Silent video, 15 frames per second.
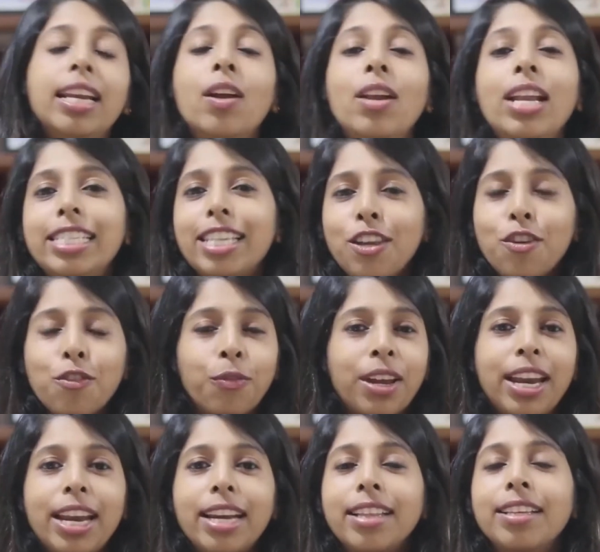Now, let's say you've
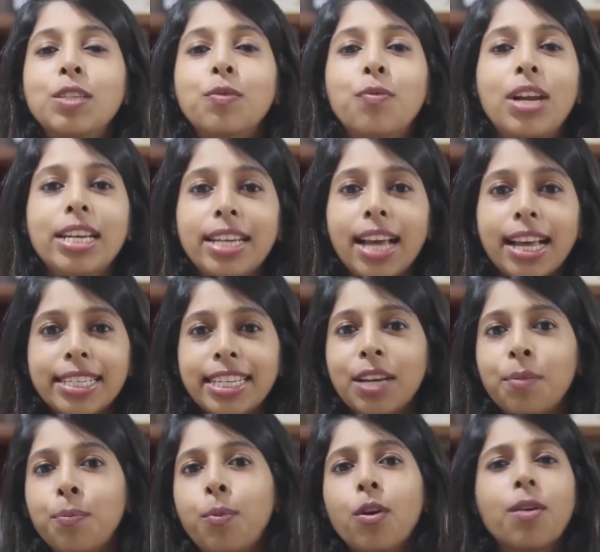created this
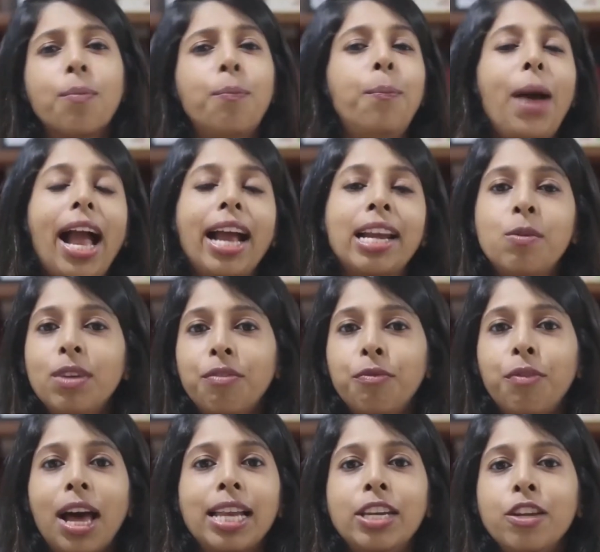fantastic book packed with
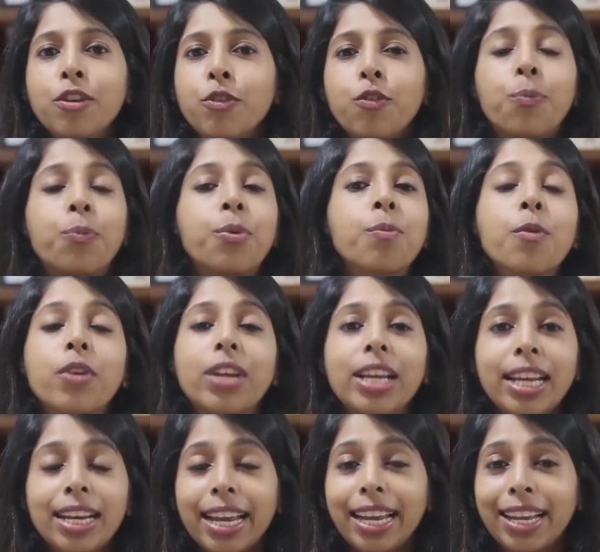value, you're
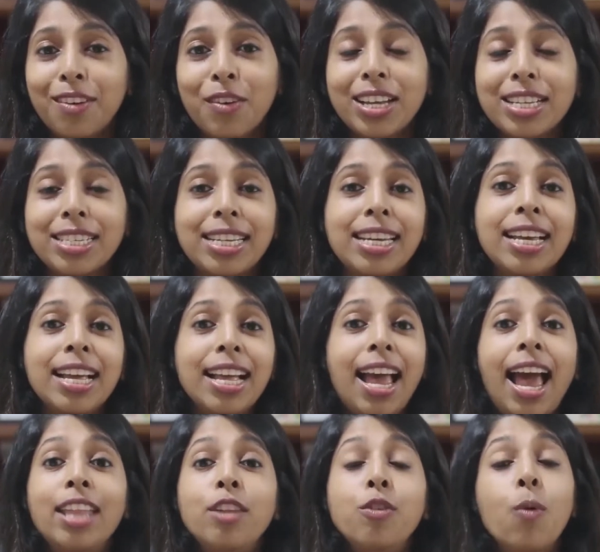promoting it like crazy,
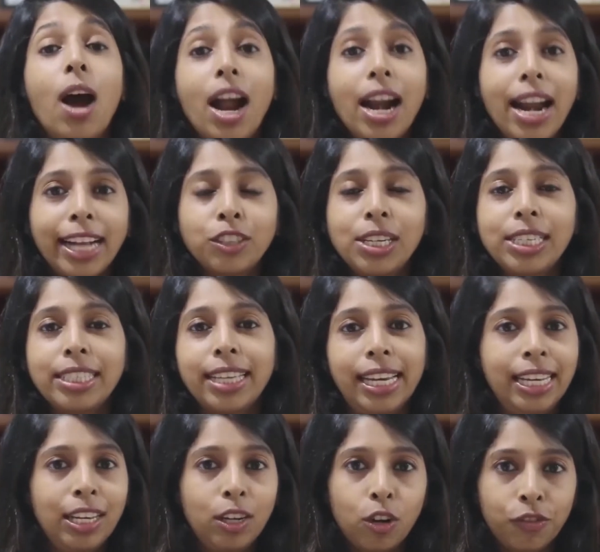and you are actually
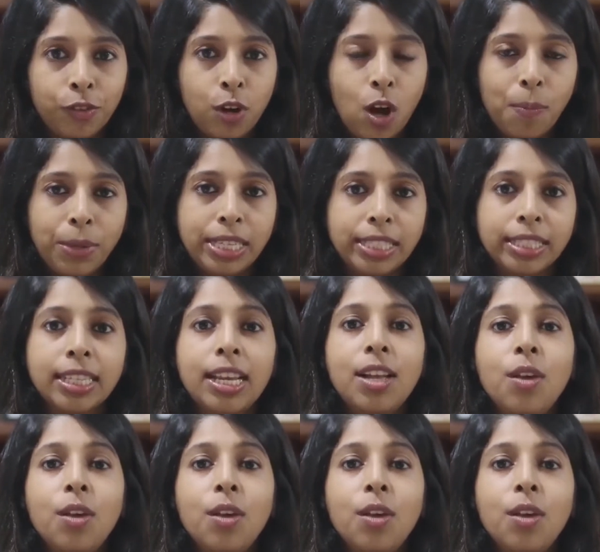selling a lot of copies.